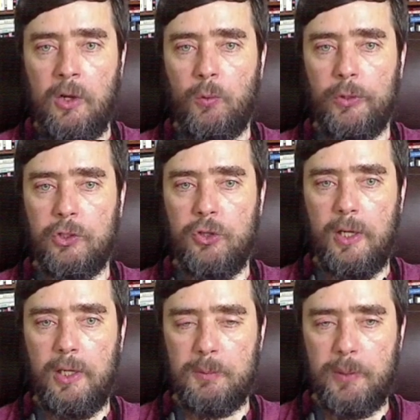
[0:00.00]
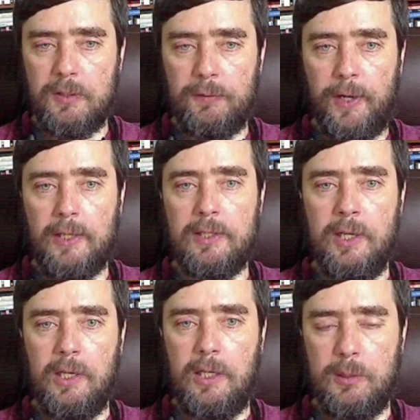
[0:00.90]
What the genetics specifies
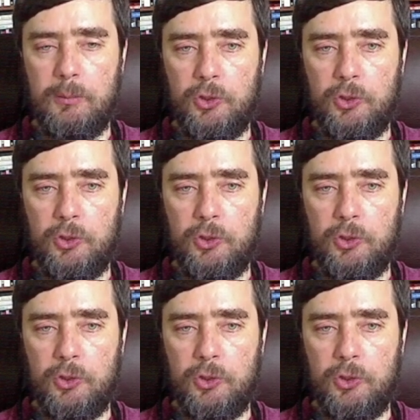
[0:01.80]
is a